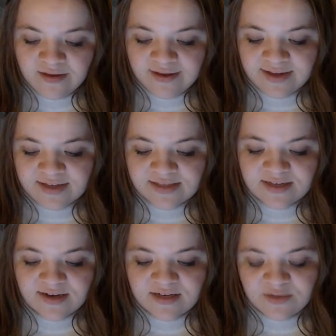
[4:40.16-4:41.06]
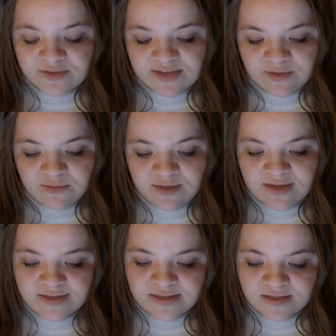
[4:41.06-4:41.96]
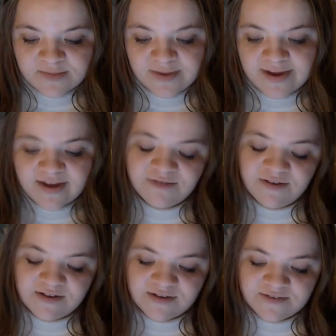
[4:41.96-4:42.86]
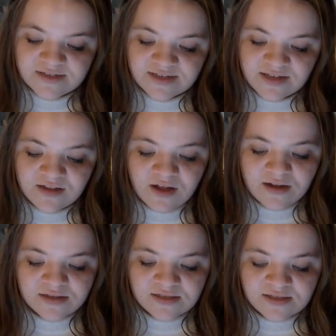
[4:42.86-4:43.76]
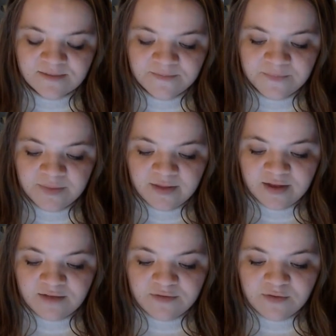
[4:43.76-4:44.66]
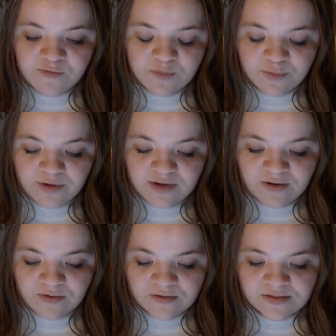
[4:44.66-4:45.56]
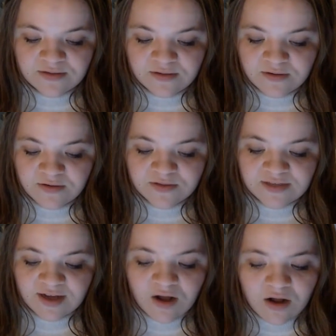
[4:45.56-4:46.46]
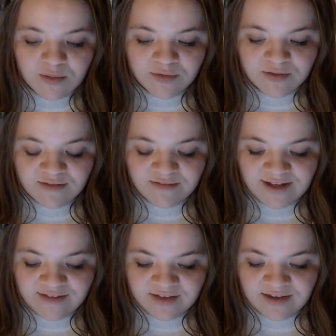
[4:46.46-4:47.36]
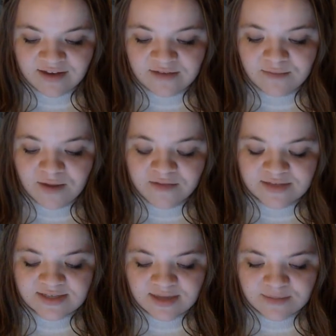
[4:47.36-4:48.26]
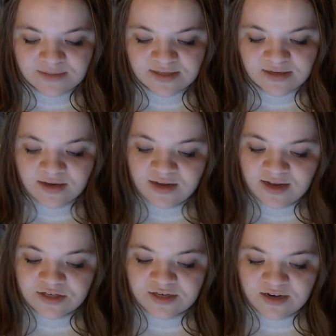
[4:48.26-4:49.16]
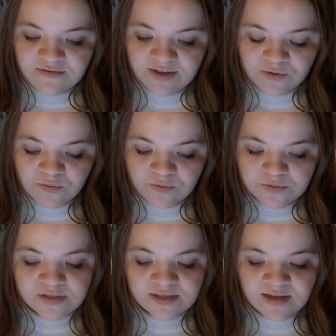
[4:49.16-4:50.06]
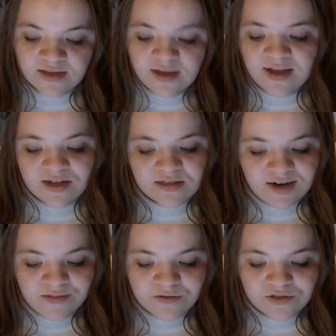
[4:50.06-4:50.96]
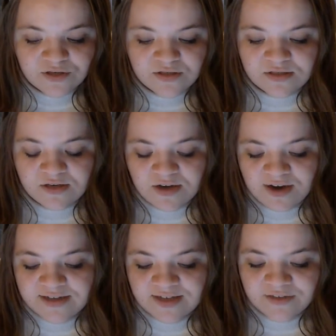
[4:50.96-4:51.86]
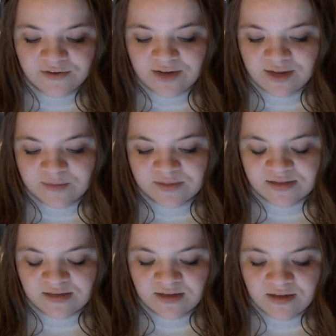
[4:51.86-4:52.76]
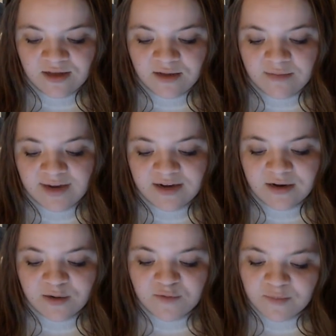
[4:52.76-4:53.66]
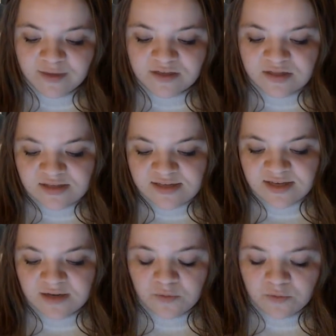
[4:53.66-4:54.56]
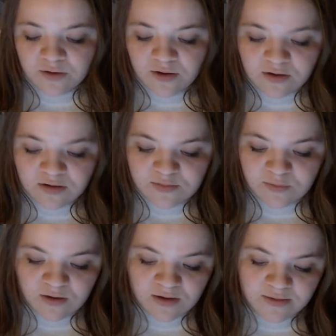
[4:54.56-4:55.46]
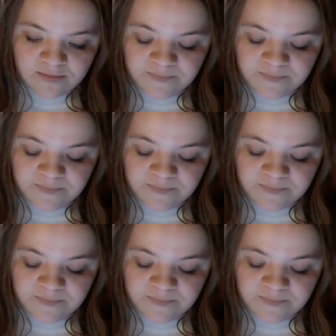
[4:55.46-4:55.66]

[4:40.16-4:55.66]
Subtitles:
I guess the idea was that we'd be easy to spot if any of us get lost. A few of the pretty girls like Aubrey LaValle and Molly Sampson and Jenna Van Hoos, had tied their shirts into knots at their hips. Mine hung over my jeans like an old art smock.